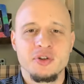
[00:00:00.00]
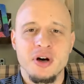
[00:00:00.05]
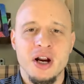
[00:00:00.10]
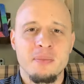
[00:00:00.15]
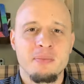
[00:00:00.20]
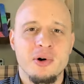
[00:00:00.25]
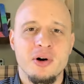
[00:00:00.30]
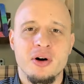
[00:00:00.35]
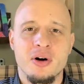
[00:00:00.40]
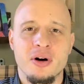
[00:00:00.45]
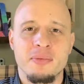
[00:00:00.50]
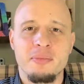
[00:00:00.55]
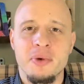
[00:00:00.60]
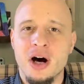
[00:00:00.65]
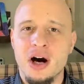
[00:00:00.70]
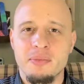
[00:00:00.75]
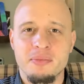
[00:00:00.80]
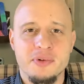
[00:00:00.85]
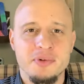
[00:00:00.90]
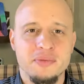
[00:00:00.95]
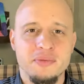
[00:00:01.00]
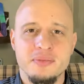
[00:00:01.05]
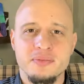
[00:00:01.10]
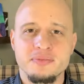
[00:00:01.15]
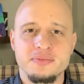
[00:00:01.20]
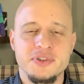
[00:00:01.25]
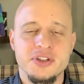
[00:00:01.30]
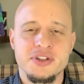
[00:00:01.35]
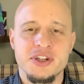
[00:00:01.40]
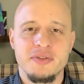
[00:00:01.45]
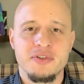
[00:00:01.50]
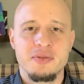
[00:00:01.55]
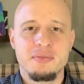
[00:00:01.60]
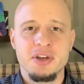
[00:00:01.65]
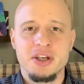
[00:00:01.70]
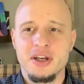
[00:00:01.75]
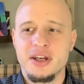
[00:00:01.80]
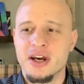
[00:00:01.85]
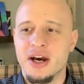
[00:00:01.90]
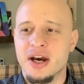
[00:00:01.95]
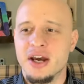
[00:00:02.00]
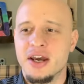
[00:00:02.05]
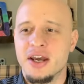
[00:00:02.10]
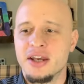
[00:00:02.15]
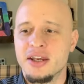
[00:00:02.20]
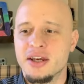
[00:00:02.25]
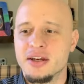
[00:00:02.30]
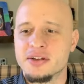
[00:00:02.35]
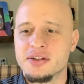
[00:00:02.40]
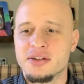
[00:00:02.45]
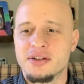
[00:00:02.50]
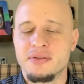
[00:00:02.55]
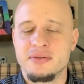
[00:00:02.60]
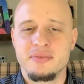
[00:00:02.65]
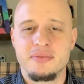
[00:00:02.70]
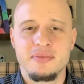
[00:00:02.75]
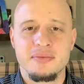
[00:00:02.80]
grandpa or mom, doesn't have to be a guy, I guess,